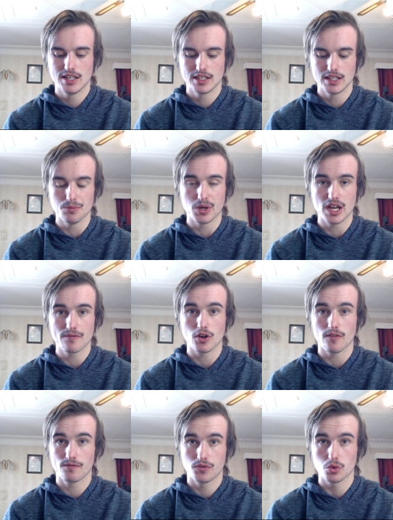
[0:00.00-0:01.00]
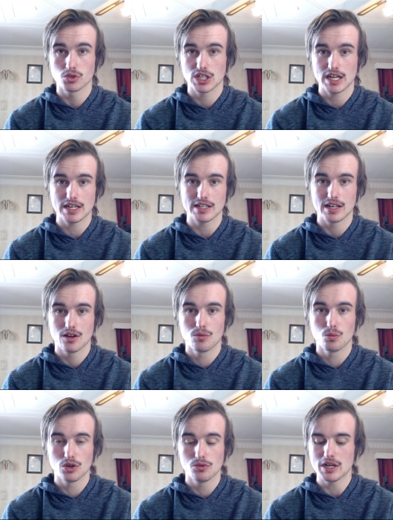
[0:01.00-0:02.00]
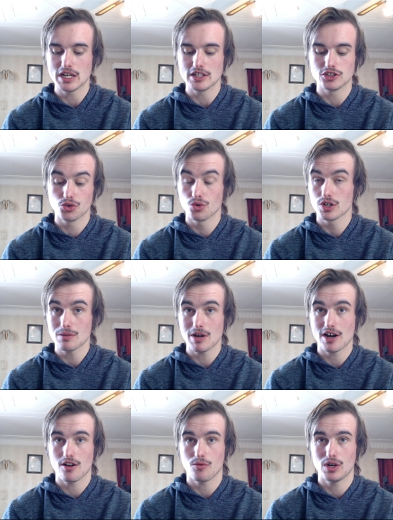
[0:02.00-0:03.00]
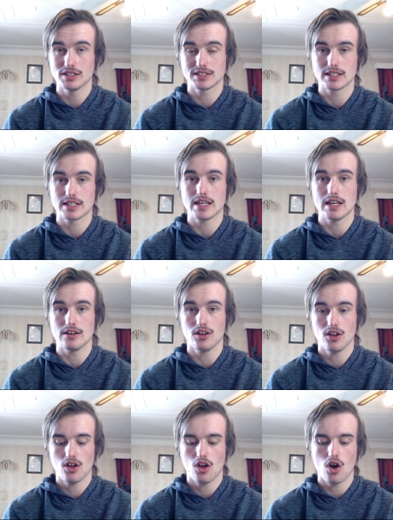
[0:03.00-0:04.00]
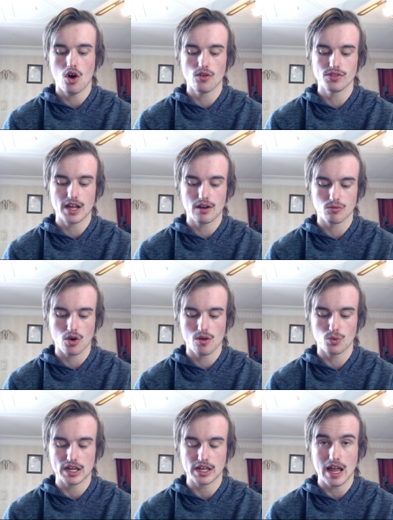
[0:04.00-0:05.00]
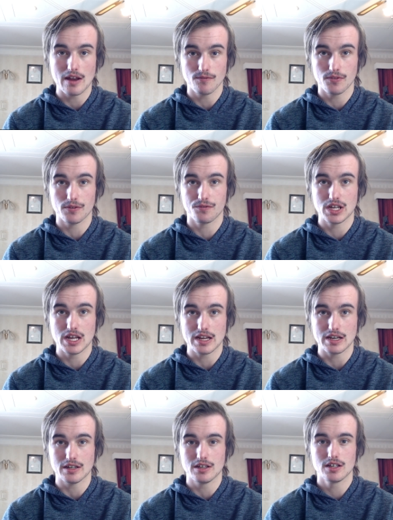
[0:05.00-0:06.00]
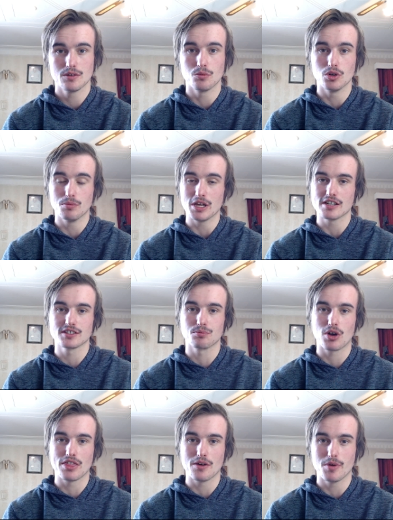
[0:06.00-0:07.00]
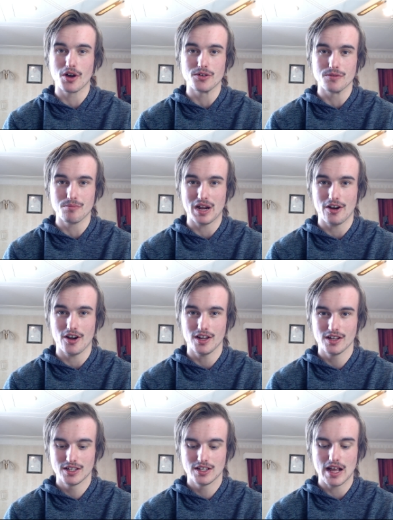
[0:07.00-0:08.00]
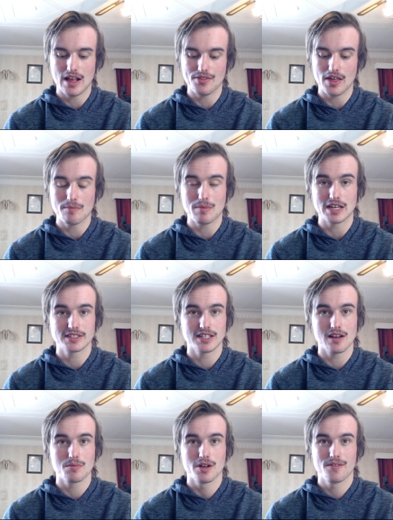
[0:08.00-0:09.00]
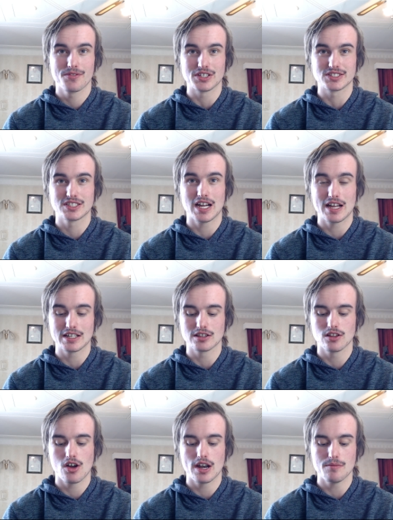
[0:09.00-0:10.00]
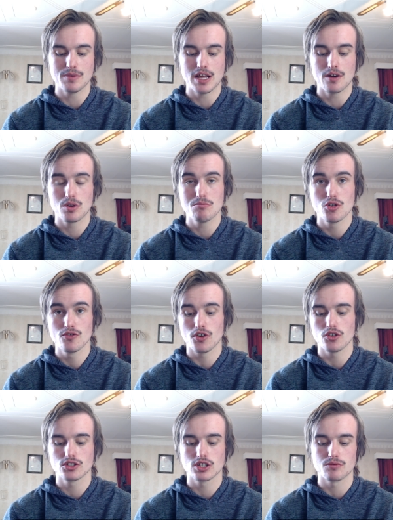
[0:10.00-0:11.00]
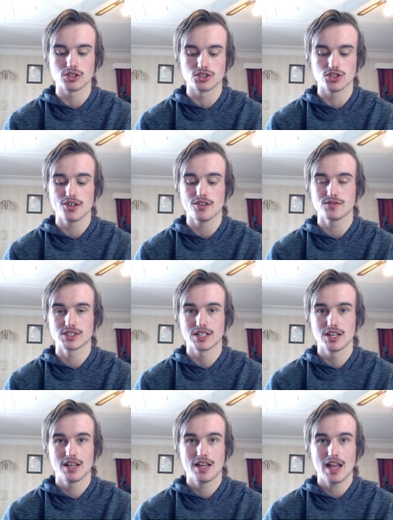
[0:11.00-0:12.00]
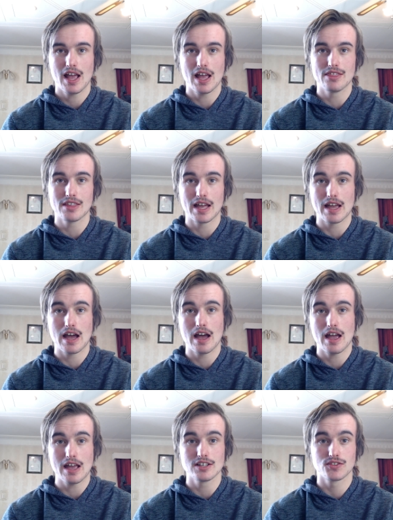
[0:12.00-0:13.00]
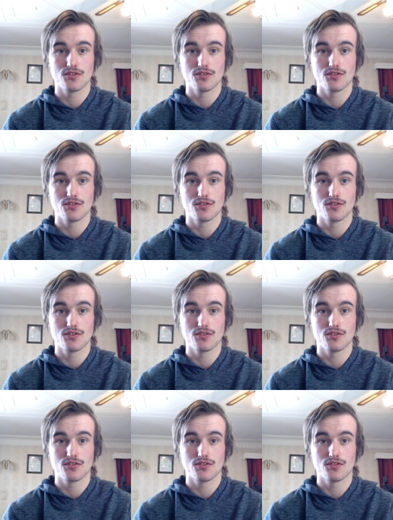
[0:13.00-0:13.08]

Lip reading: Then we have got 14 will be Geordie Barrett once again on that right wing, and 15 will be his brother Bowden Barrett. And that makes up the starting lineup. Now we move on to the reserves, and they are as